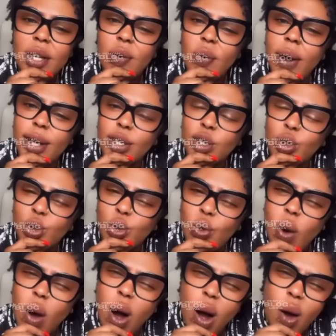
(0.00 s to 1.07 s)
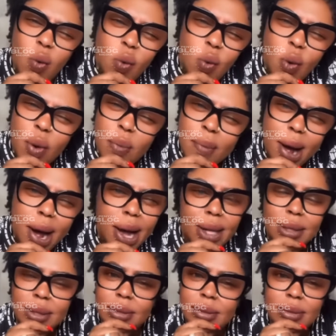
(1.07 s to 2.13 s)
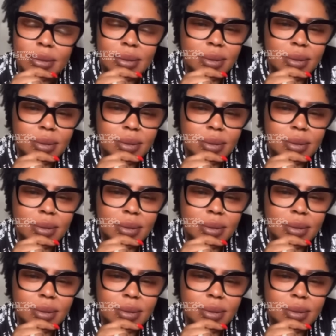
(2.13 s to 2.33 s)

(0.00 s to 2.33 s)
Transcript: You are a strong woman.